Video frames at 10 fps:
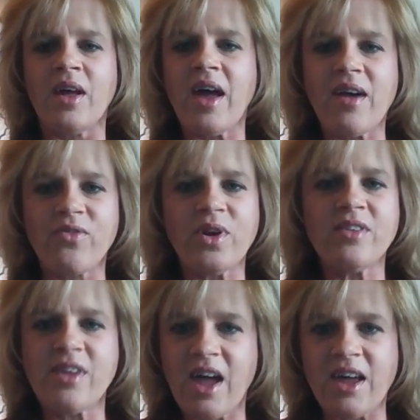every
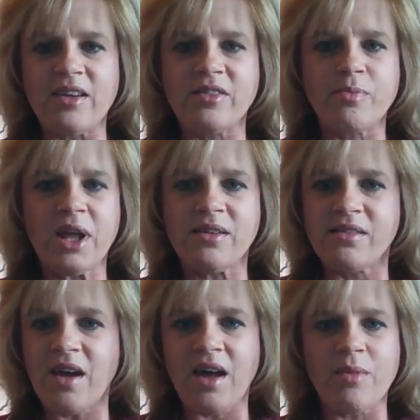day spend
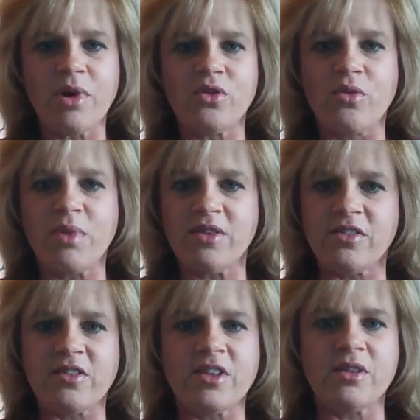time on your
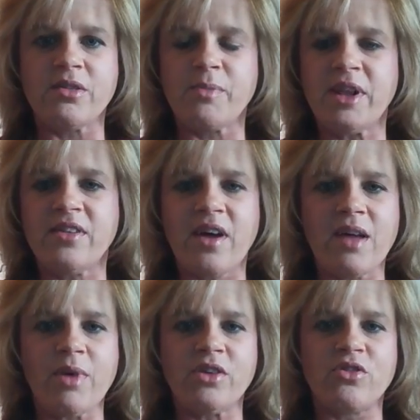business and spend
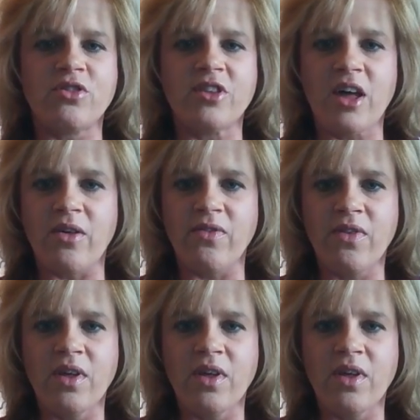time on yourself.